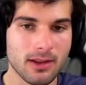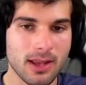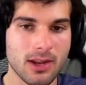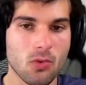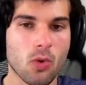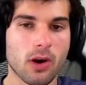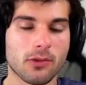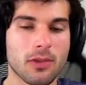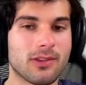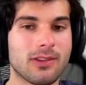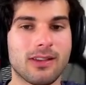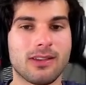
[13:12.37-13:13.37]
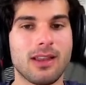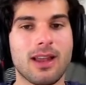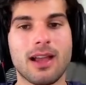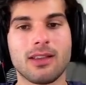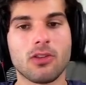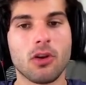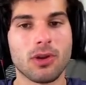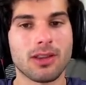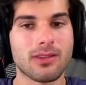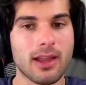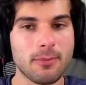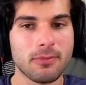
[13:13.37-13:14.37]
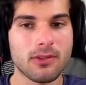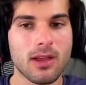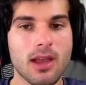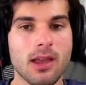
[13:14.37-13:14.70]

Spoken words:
and it works with 69 token types,